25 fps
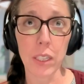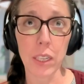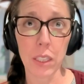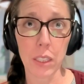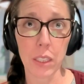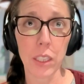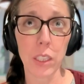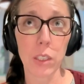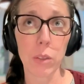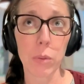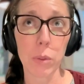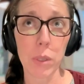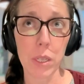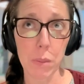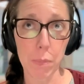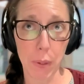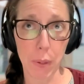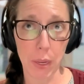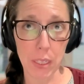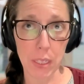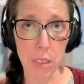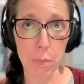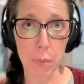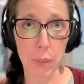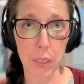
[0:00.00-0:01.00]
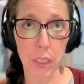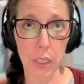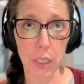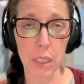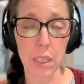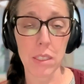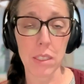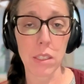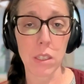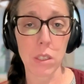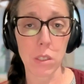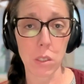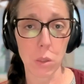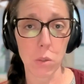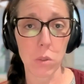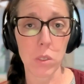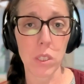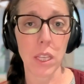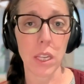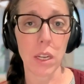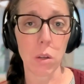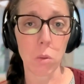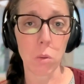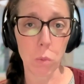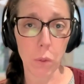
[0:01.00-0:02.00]
clear responsibilities
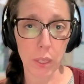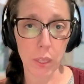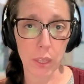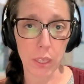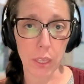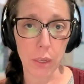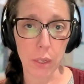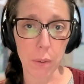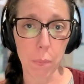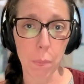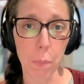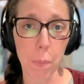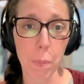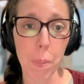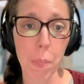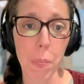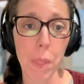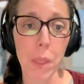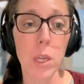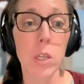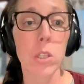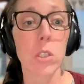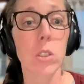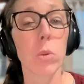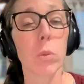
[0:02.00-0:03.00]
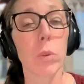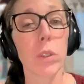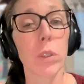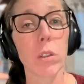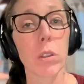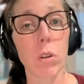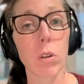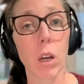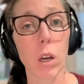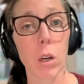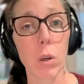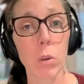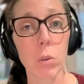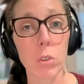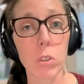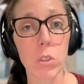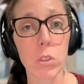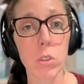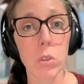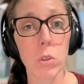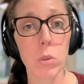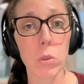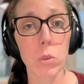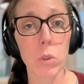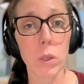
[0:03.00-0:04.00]
associated with it. So when you go
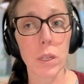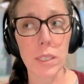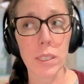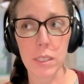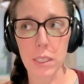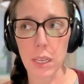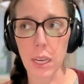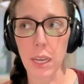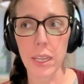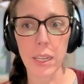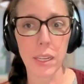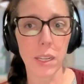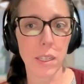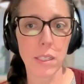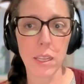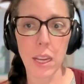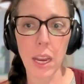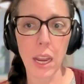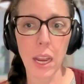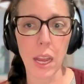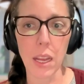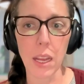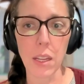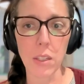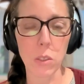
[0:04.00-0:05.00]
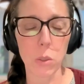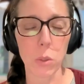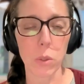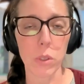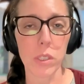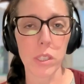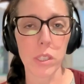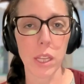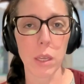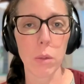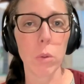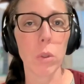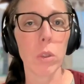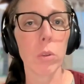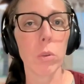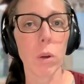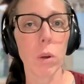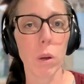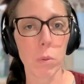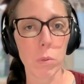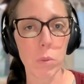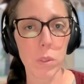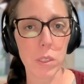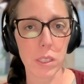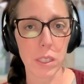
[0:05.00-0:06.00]
to assign a task or say, well, who
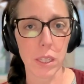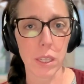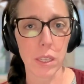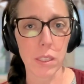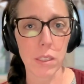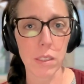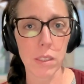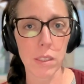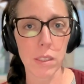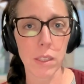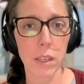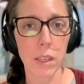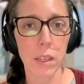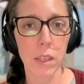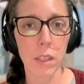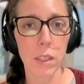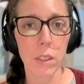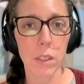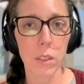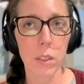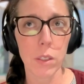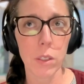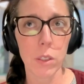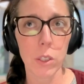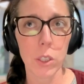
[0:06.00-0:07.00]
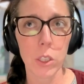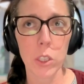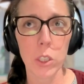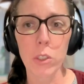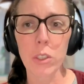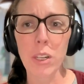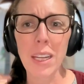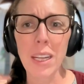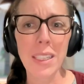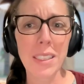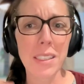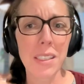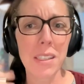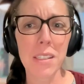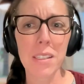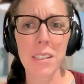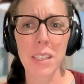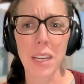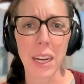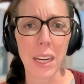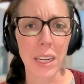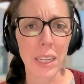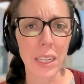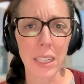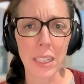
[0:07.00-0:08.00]
owns this? You're not
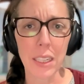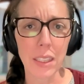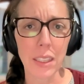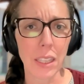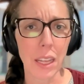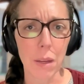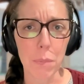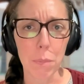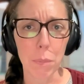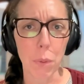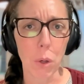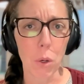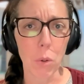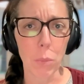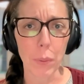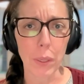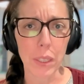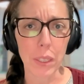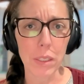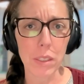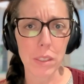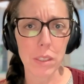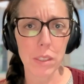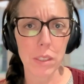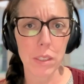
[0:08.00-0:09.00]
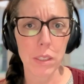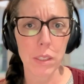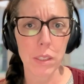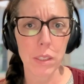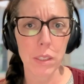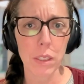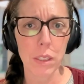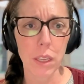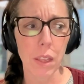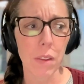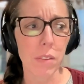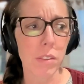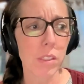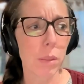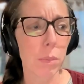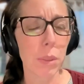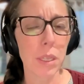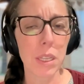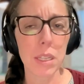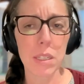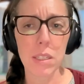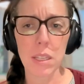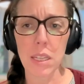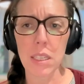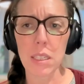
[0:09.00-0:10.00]
deciding in that moment. If
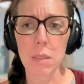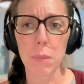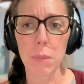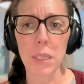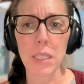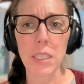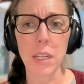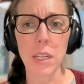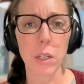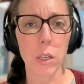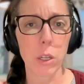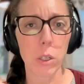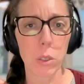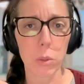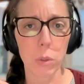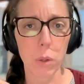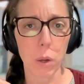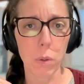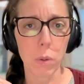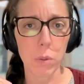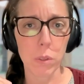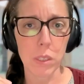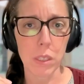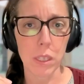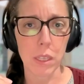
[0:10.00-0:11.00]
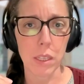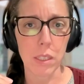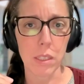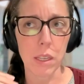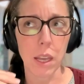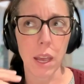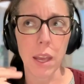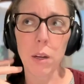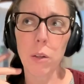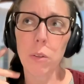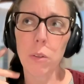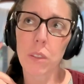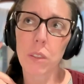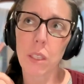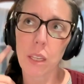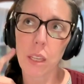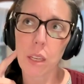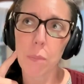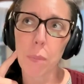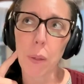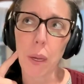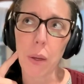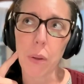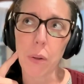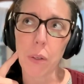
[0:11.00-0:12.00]
somebody says to me, Tara, who owns this? I don't think
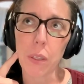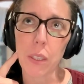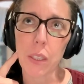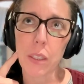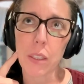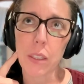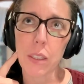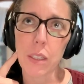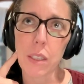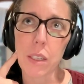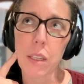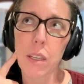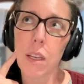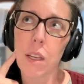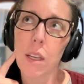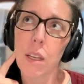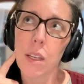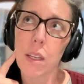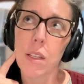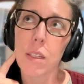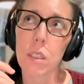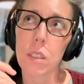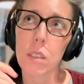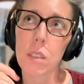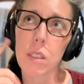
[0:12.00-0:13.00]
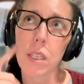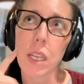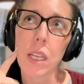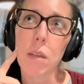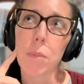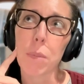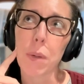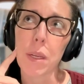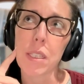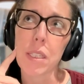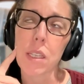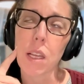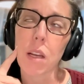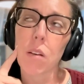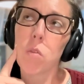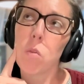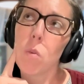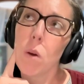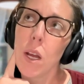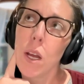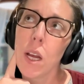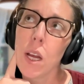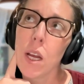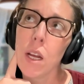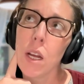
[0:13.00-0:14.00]
about it and then say to myself,
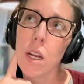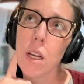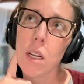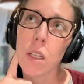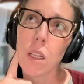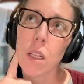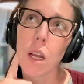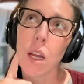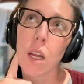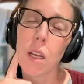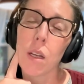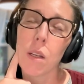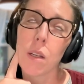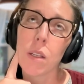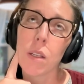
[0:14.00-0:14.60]
well,